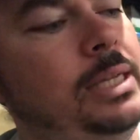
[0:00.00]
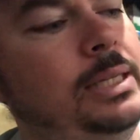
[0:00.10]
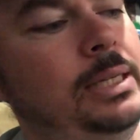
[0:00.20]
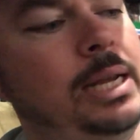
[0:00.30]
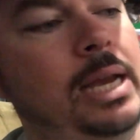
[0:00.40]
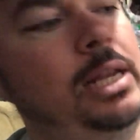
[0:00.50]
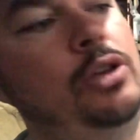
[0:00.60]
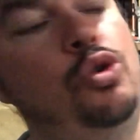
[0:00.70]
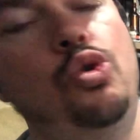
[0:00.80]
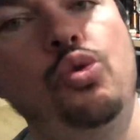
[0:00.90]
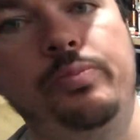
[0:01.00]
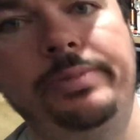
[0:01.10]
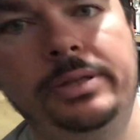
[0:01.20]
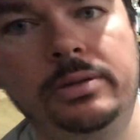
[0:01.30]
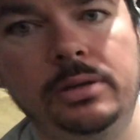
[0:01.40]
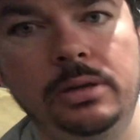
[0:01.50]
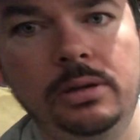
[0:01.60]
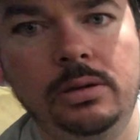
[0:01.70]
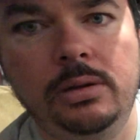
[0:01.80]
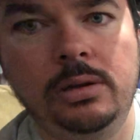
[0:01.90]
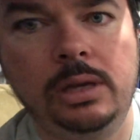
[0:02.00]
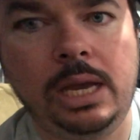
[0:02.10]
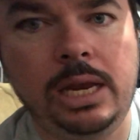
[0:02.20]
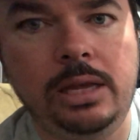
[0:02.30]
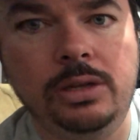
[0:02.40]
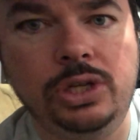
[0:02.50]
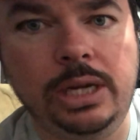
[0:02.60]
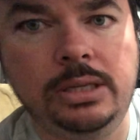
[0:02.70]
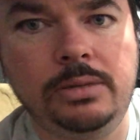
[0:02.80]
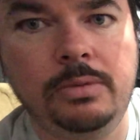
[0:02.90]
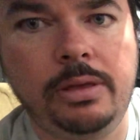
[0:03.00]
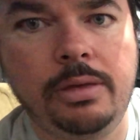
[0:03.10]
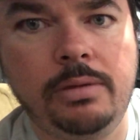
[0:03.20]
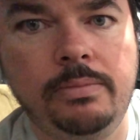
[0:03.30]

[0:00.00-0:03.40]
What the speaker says: 1990 Hoops, Kenny the Jet Smith,